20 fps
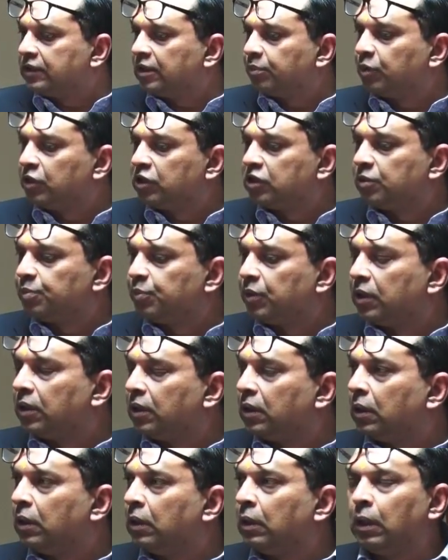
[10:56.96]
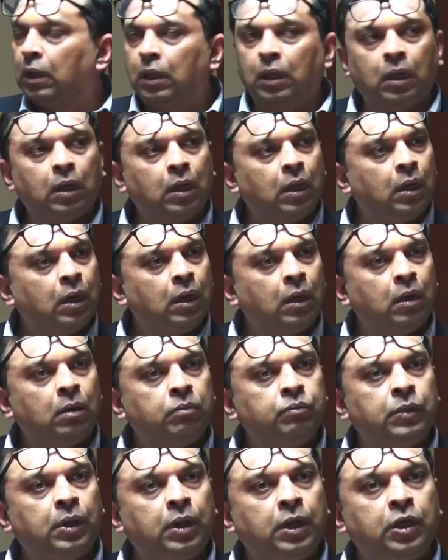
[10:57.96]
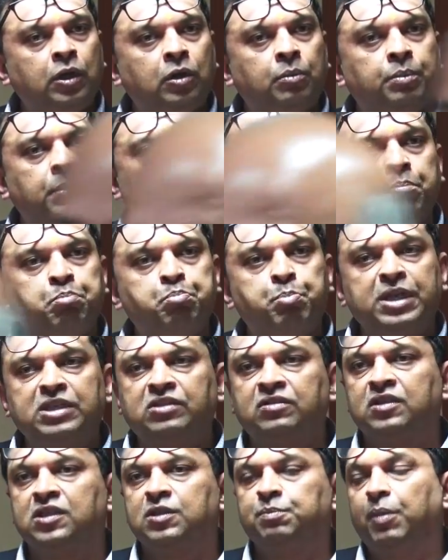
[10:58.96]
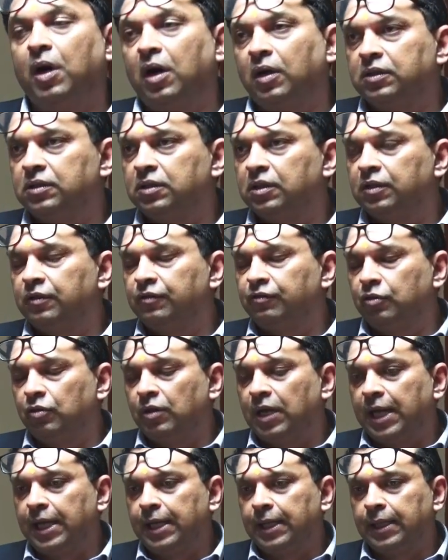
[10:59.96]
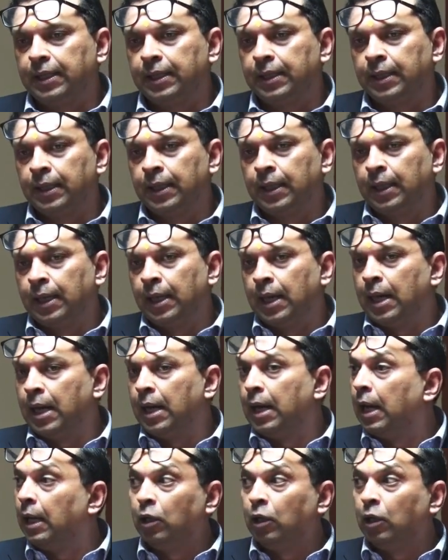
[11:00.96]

the principal business partner, if you like? A